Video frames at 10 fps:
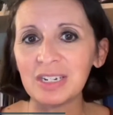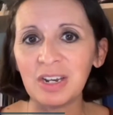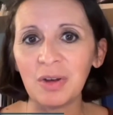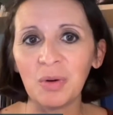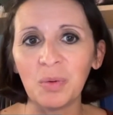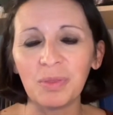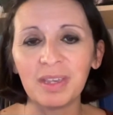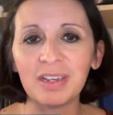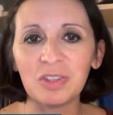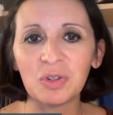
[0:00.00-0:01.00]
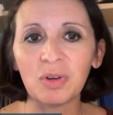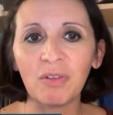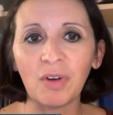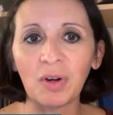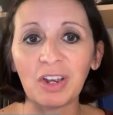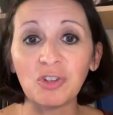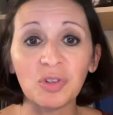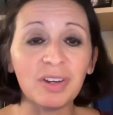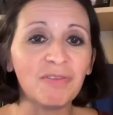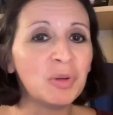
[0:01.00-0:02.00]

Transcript: to know the history of our country if